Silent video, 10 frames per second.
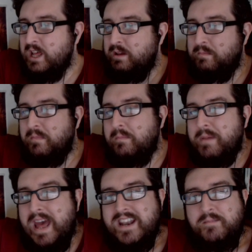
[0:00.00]

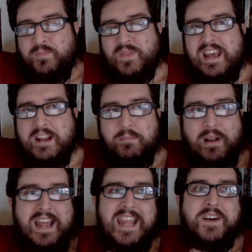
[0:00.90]
men and
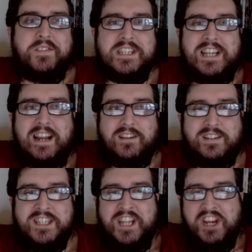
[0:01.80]
playing out this little
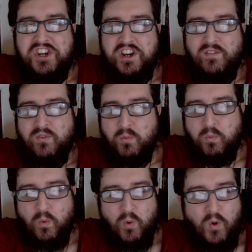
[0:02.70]
section of
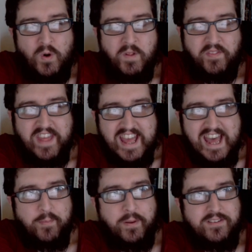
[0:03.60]
war that
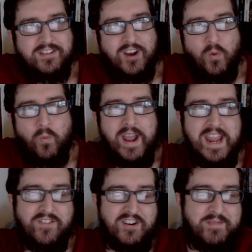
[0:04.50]
happened away
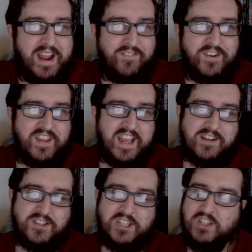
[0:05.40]
from everything
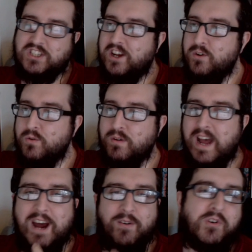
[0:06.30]
else. So there's no
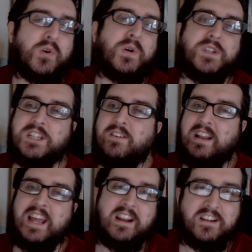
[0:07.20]
Aragorn, there's no
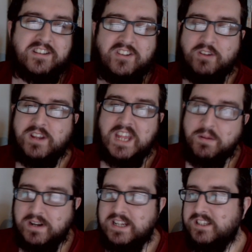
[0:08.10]
Legolas, there's no
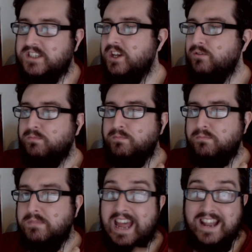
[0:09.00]
Gimli, there's no
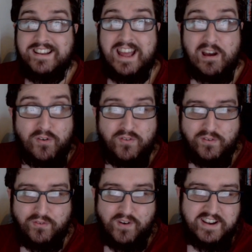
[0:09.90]
Gandalf
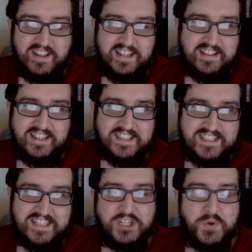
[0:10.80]
fighting in these
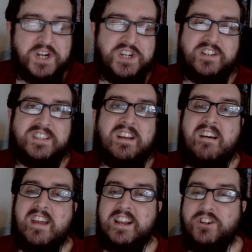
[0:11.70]
situations.
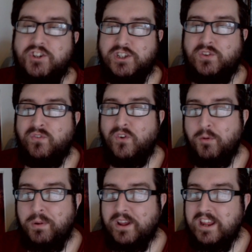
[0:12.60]
It's just 4
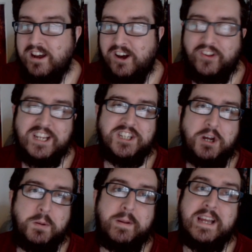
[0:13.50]
plucky halflings
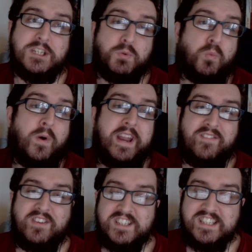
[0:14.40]
going against
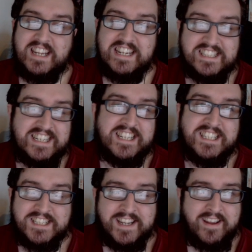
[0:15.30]
whatever exists